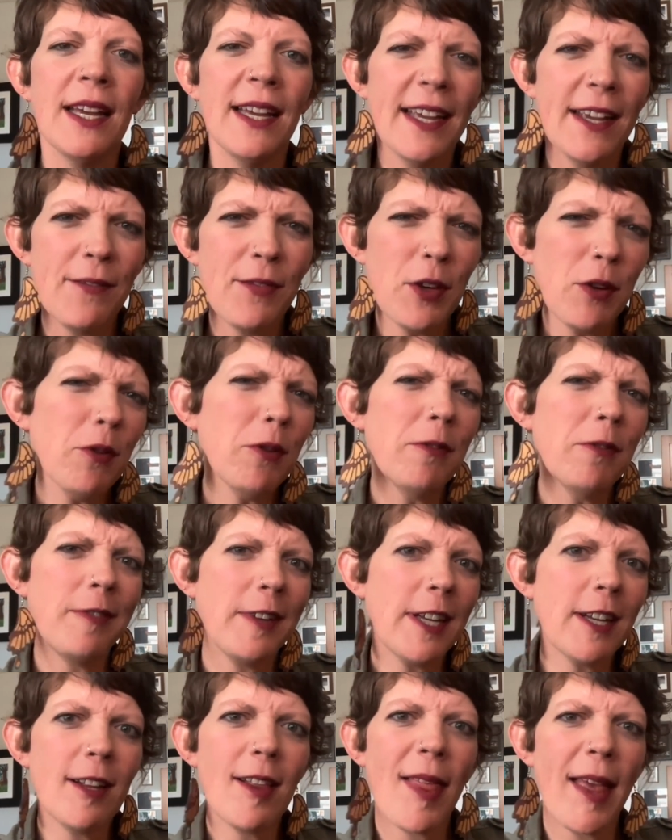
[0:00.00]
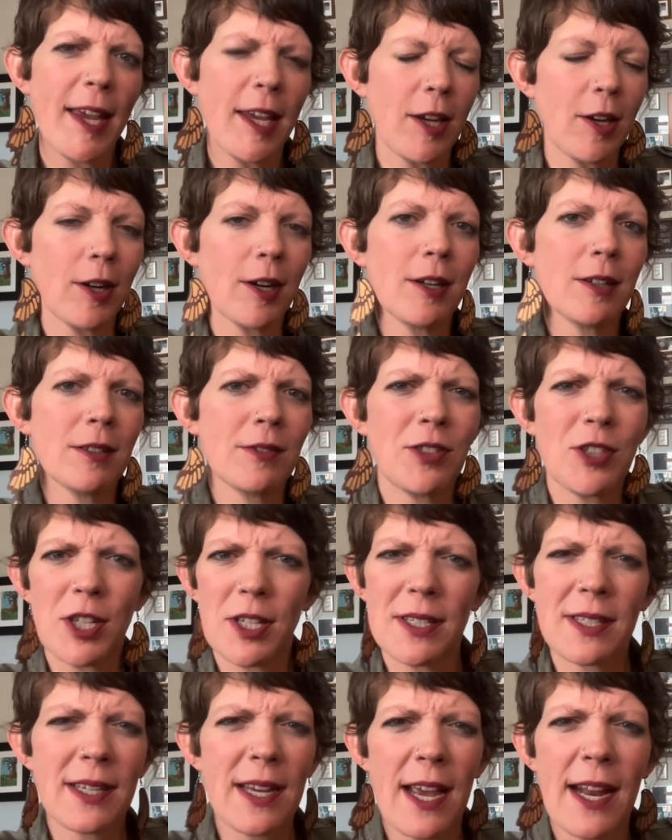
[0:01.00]
If you feel like you're
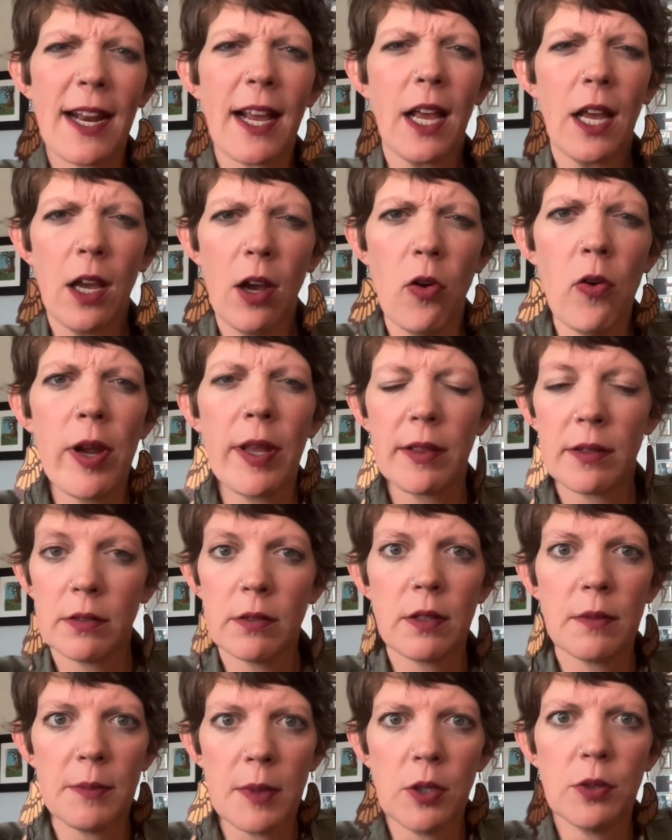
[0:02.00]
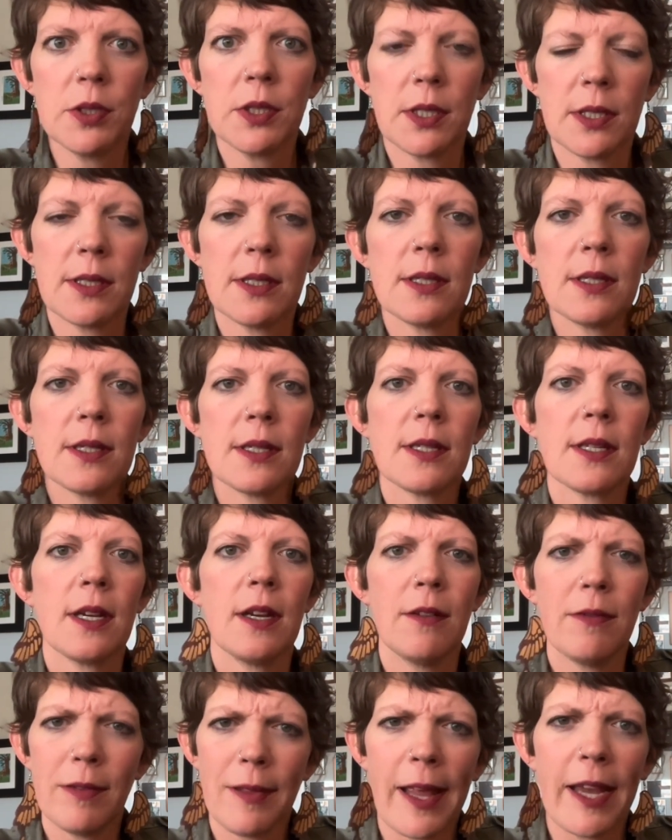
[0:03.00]
just kind of going through the motions
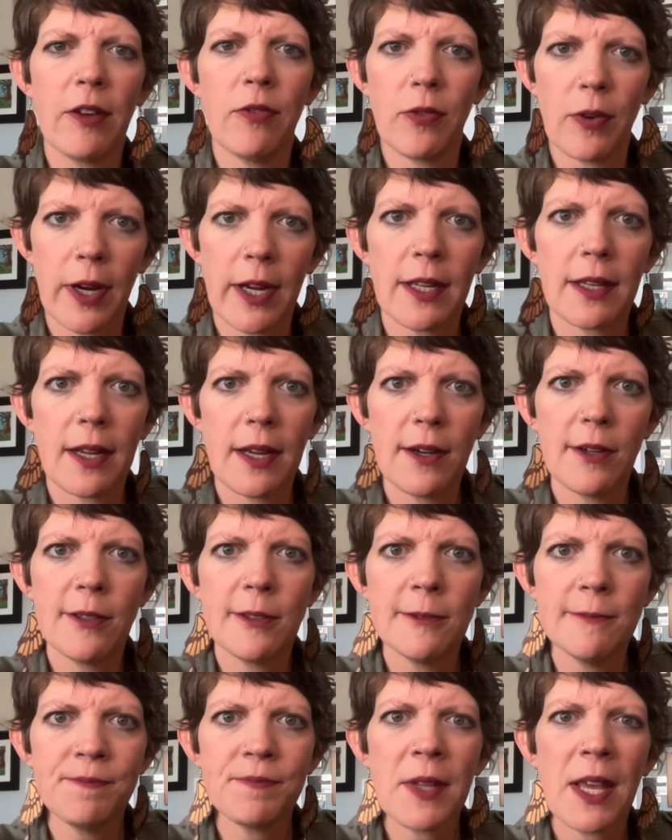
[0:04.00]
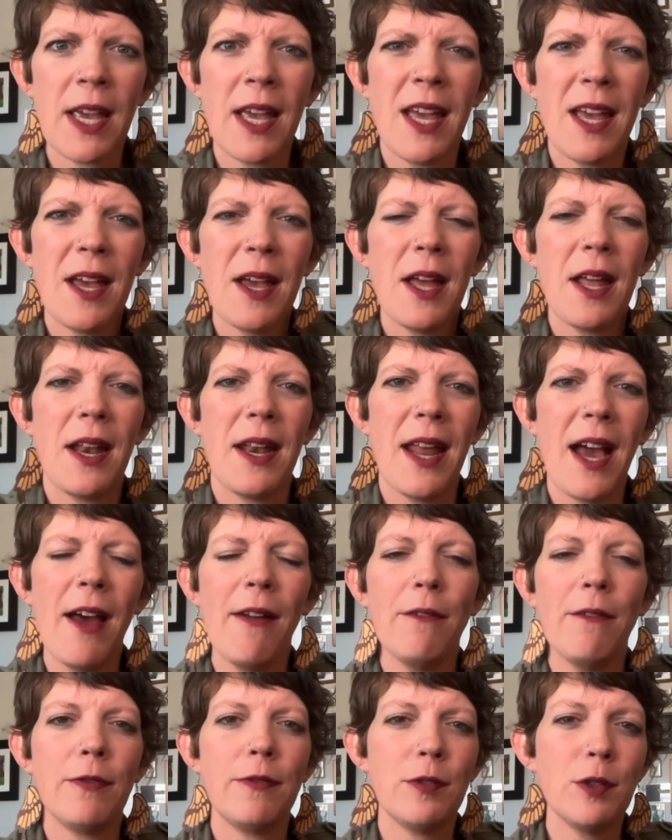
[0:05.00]
of life right now,
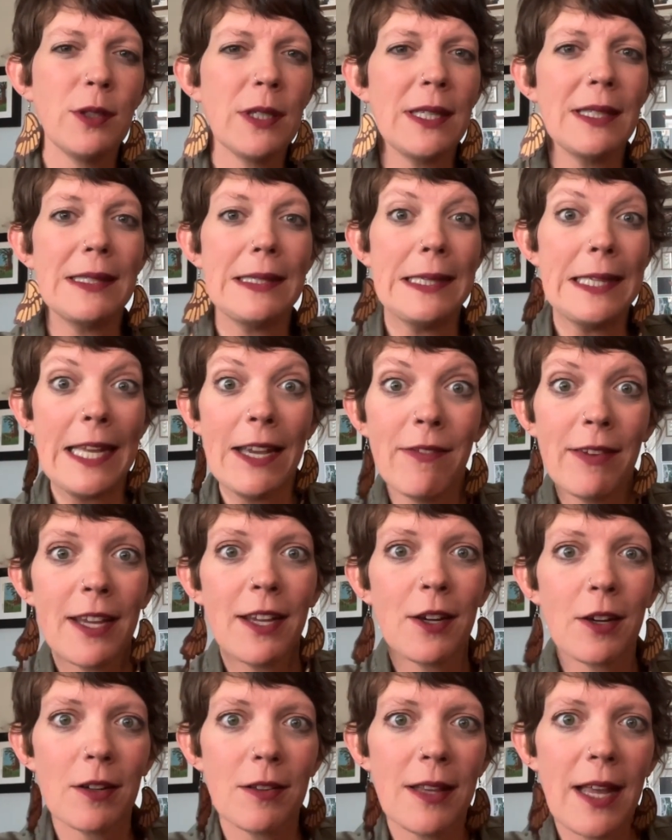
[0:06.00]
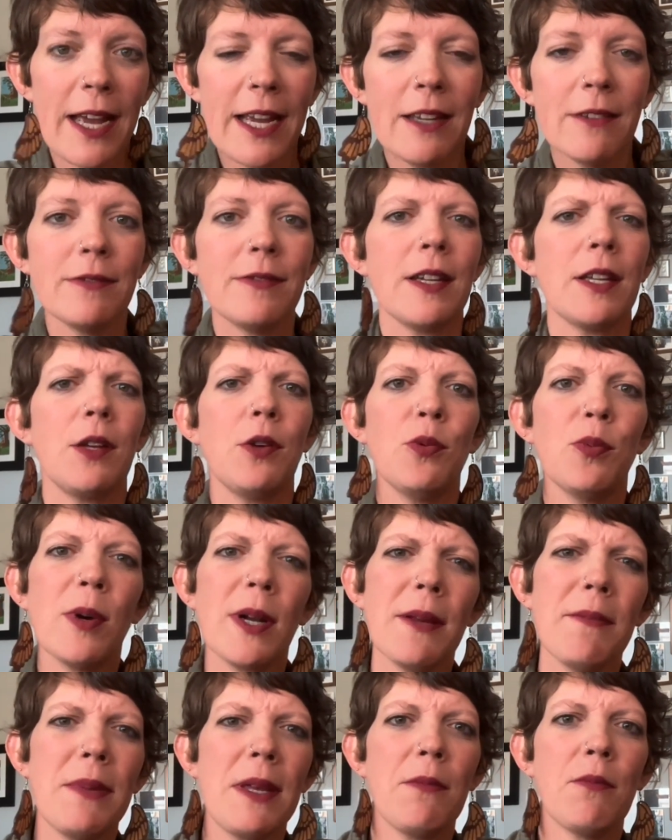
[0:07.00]
not fully living your life, and you want
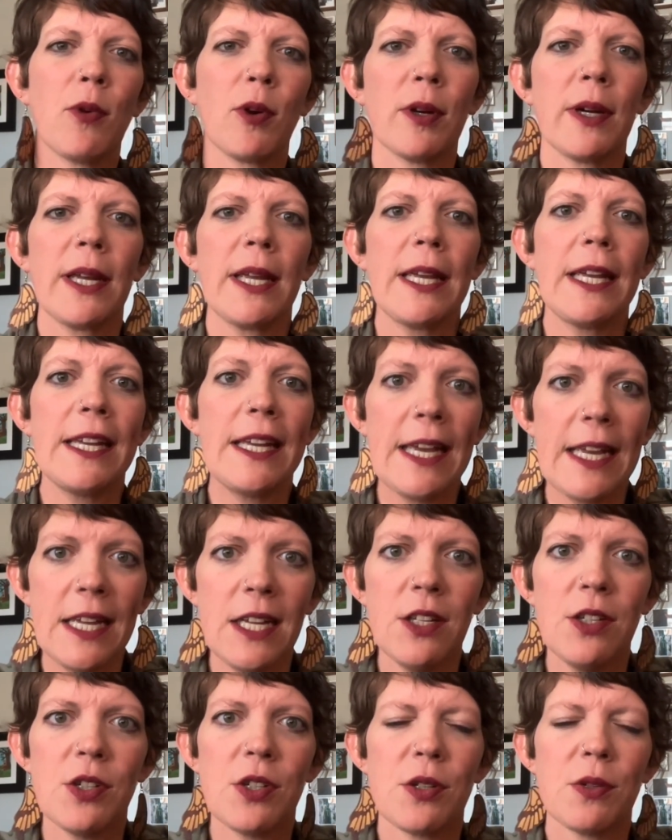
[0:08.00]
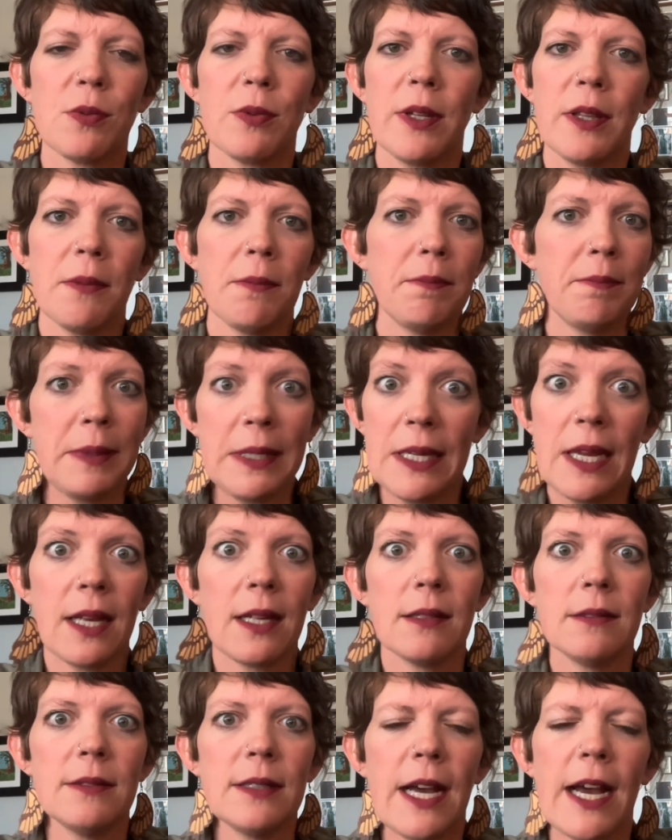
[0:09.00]
to be more engaged with being
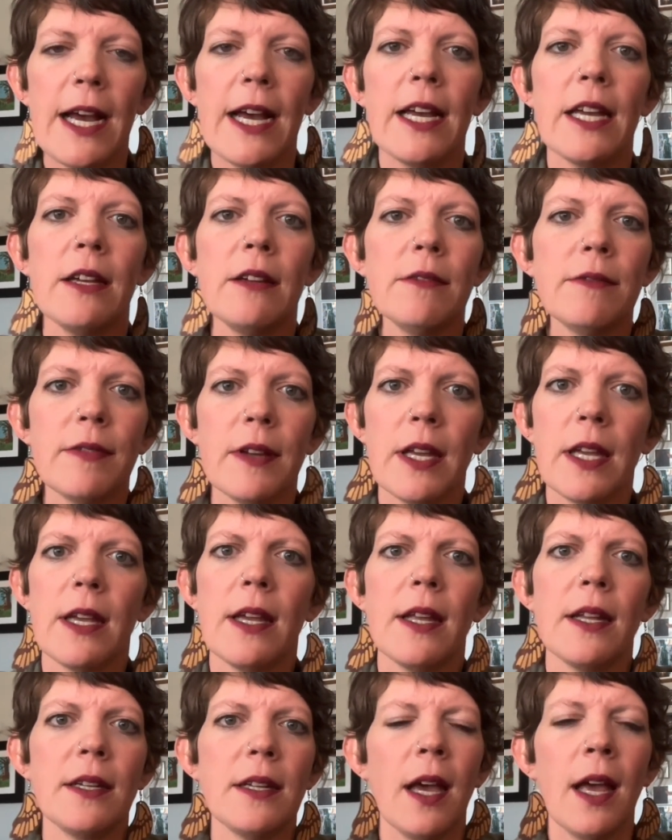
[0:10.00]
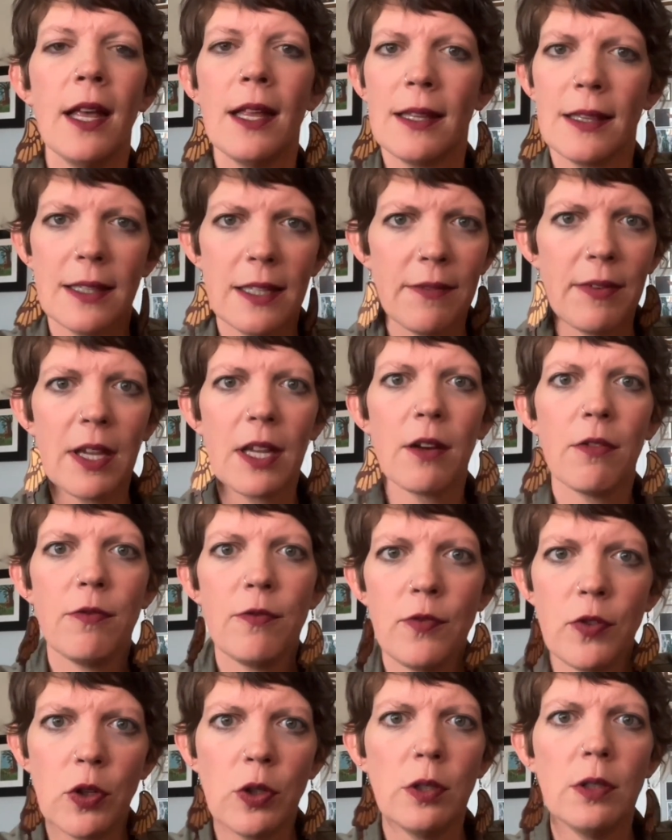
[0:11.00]
alive and living a
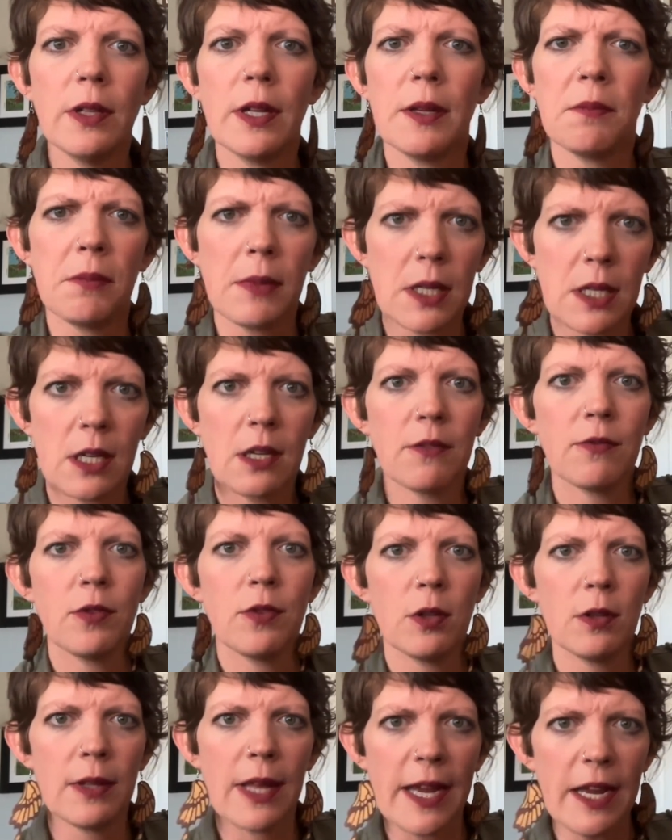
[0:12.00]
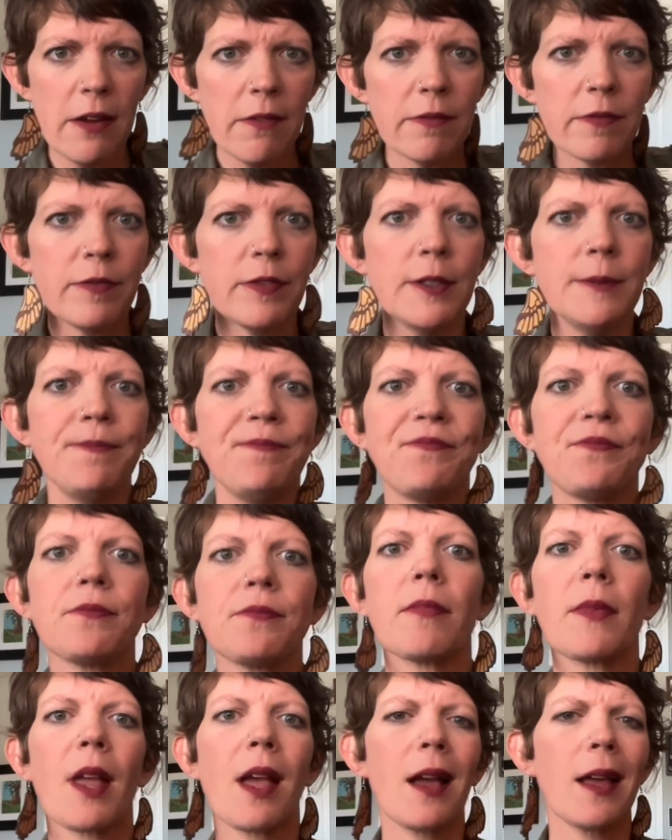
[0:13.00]
full and meaningful life,
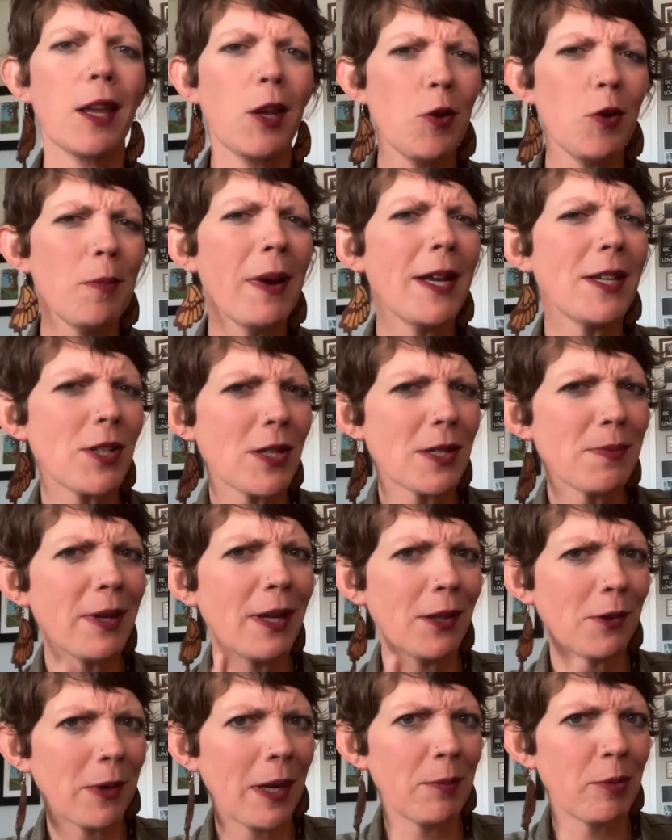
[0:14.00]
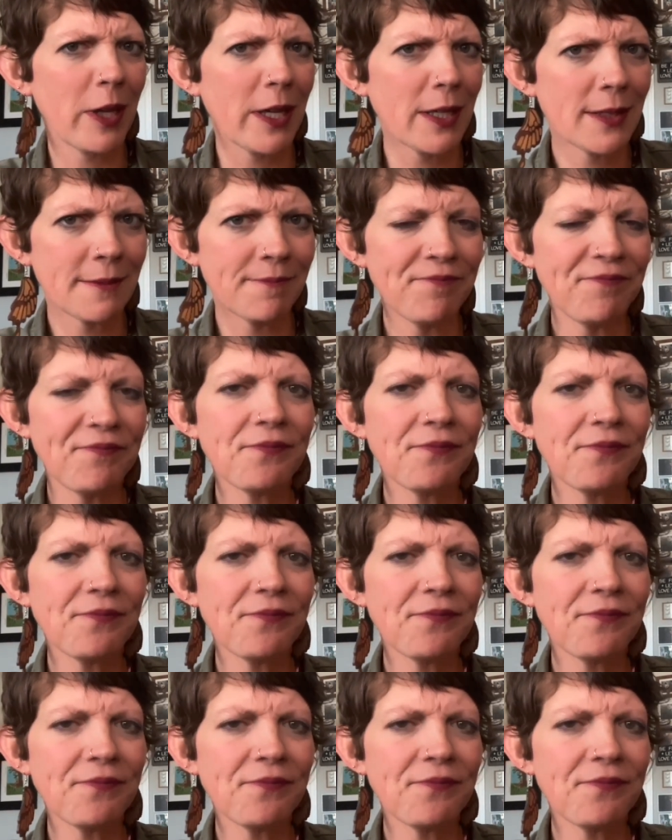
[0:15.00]
you might just be in the right place.